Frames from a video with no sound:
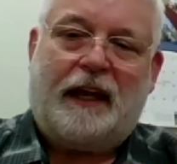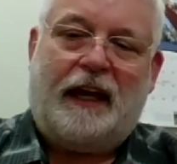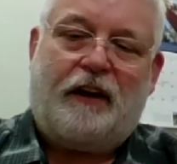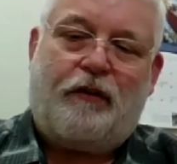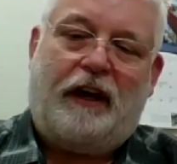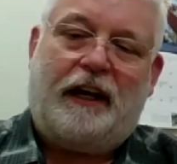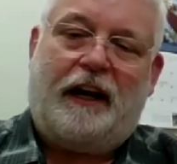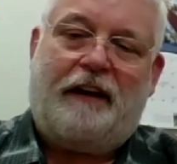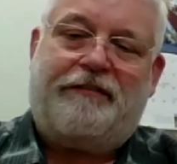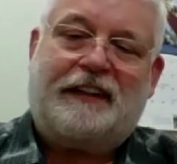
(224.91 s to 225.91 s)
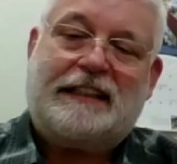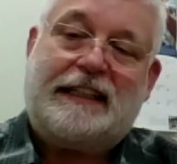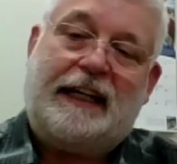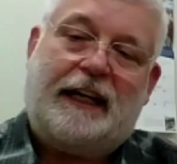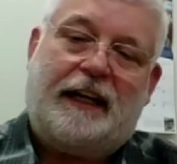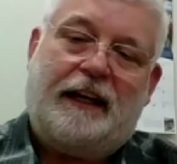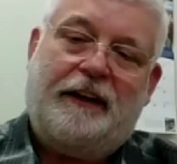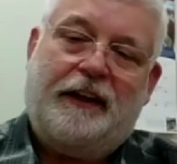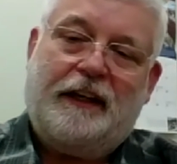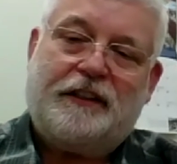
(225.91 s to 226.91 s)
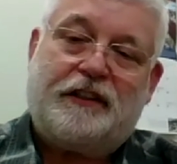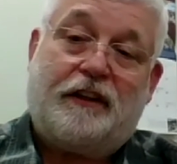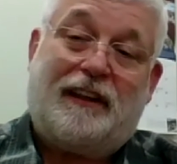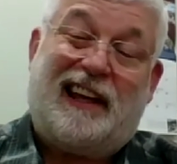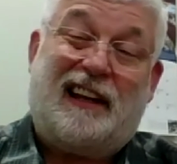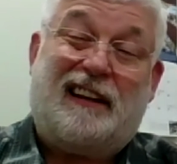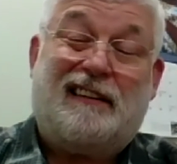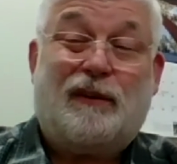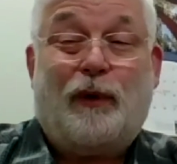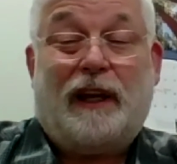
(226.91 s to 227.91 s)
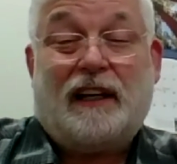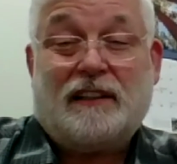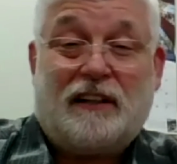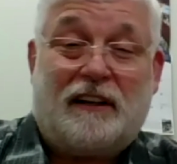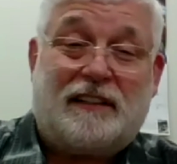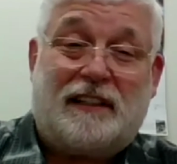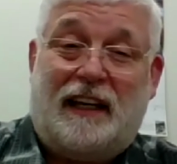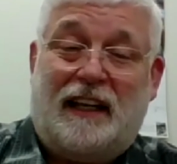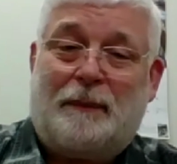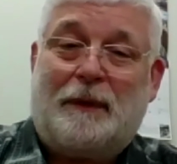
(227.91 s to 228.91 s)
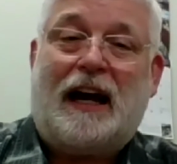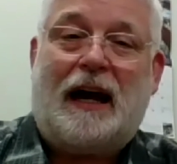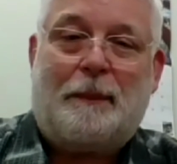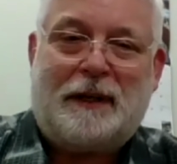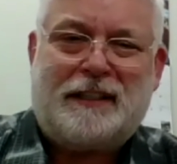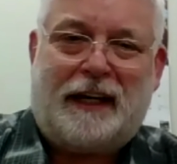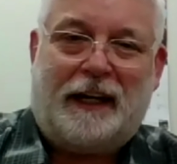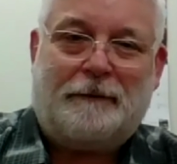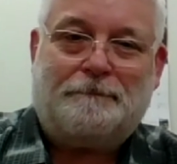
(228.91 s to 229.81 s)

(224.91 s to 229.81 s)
and create enough fatigue so that we can start seeing them compensate.